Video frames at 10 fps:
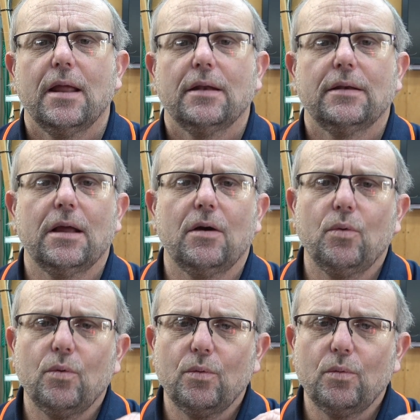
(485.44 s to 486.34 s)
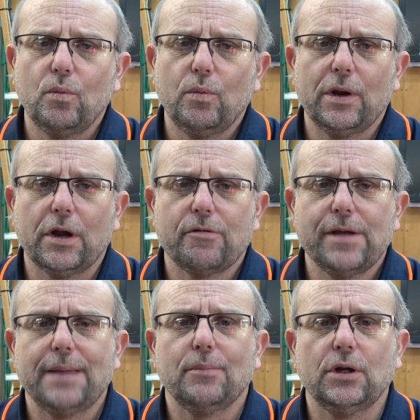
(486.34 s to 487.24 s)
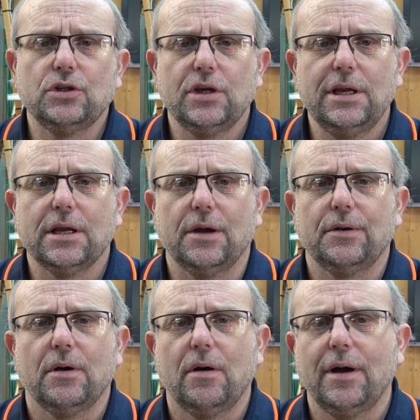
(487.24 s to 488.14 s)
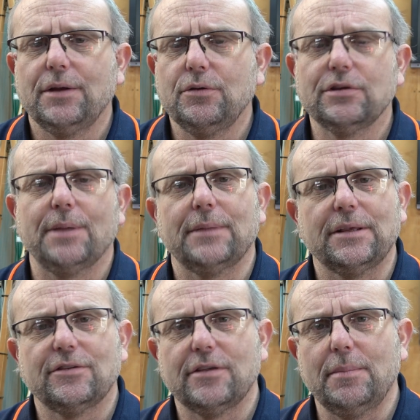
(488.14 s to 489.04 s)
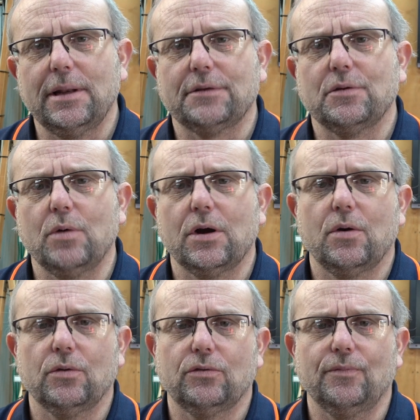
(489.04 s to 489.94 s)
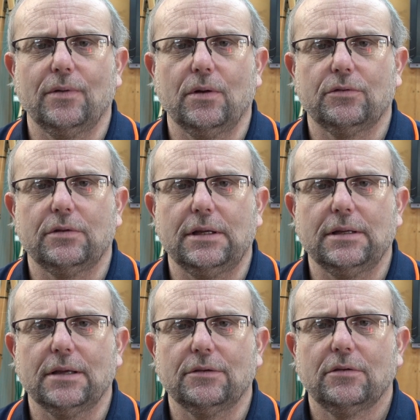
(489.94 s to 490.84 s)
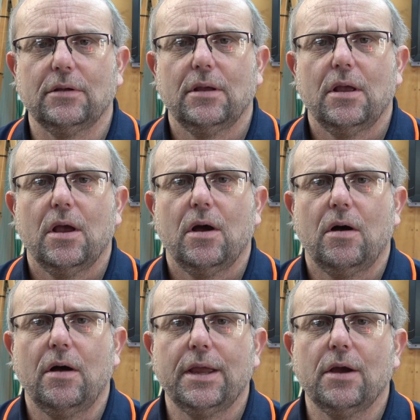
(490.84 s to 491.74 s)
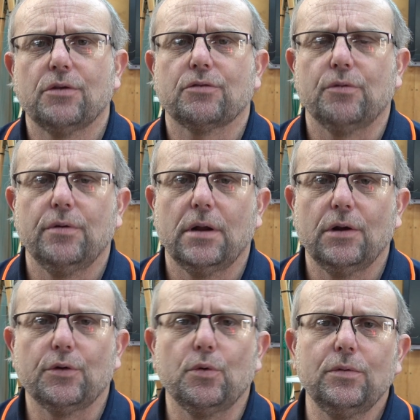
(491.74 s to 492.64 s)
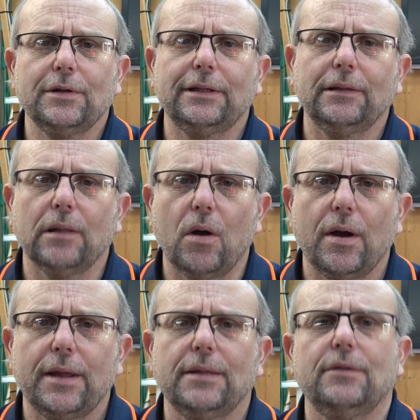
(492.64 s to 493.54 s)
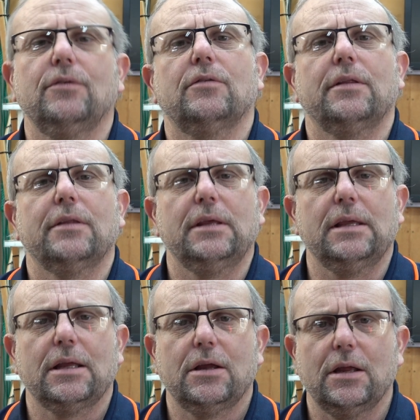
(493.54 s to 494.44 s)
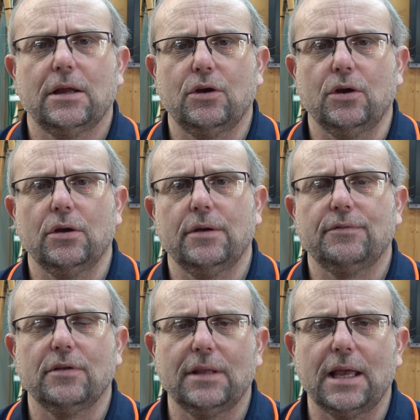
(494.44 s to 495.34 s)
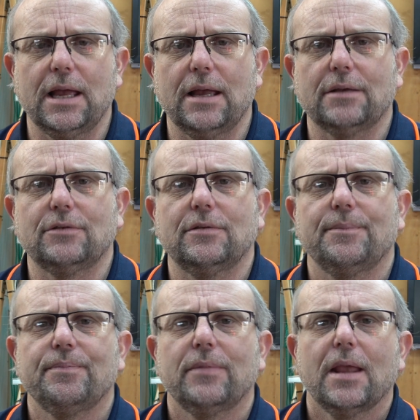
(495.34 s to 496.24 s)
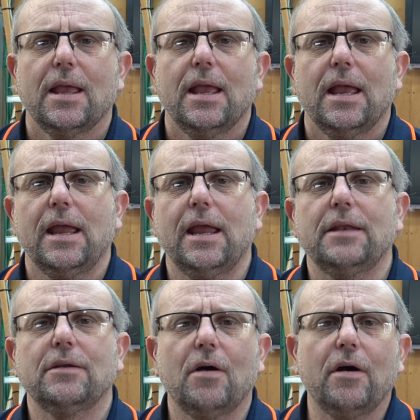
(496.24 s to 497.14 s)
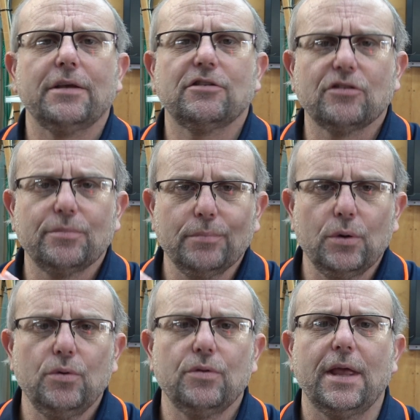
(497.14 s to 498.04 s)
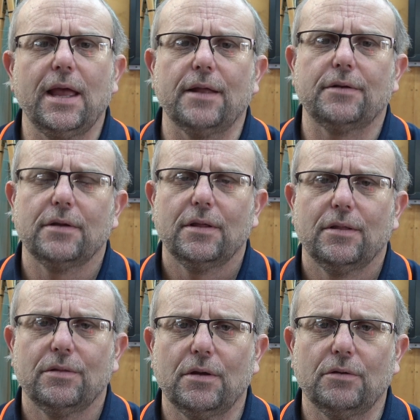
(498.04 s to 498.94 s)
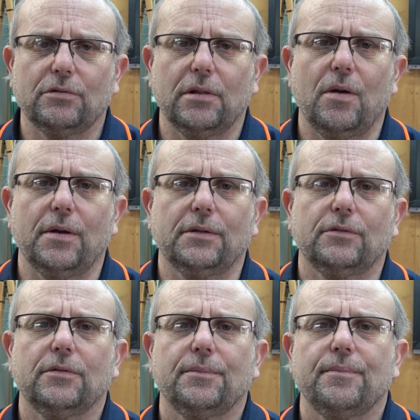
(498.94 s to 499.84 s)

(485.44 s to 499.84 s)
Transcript: Now, when I create my G code, I do something similar to what constant velocity does. I go through and I look at all the little lines and the curves and the arcs, and I smooth out those lines,